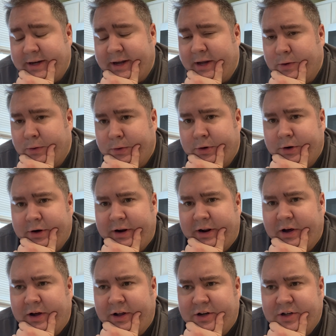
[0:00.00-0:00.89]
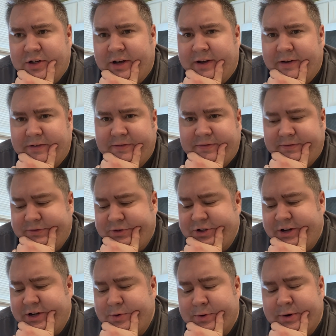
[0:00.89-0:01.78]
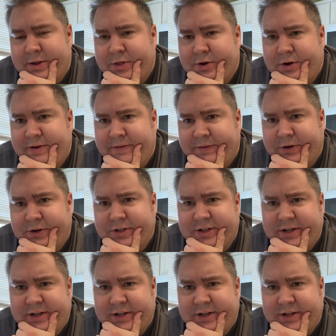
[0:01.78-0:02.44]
I ordered it on January 31st